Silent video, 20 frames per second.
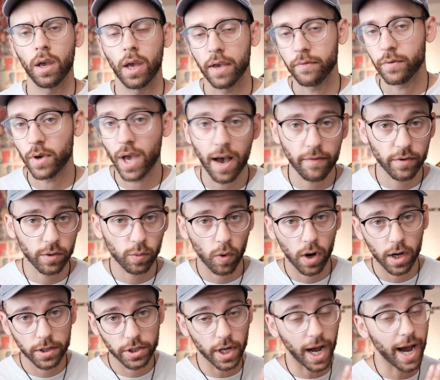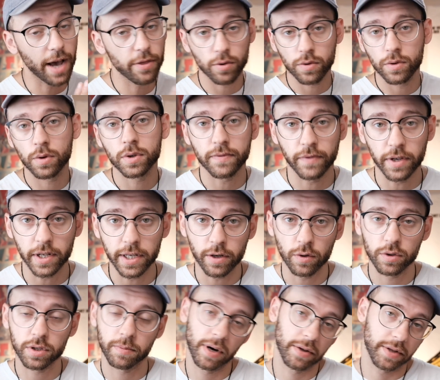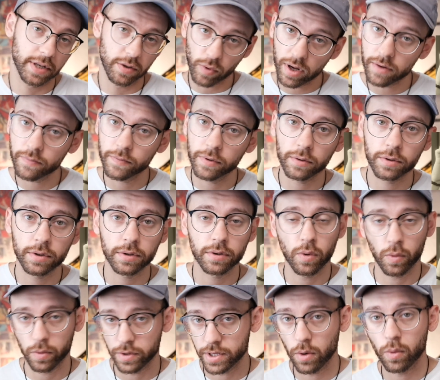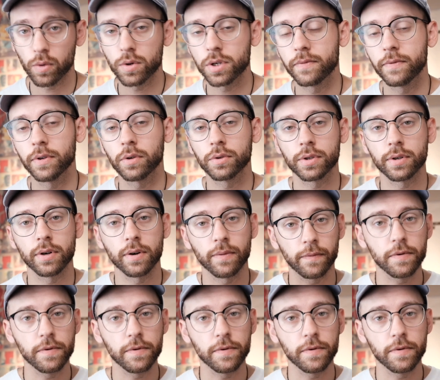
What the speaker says: If you haven't watched either of those videos about the red filter or the orange filter,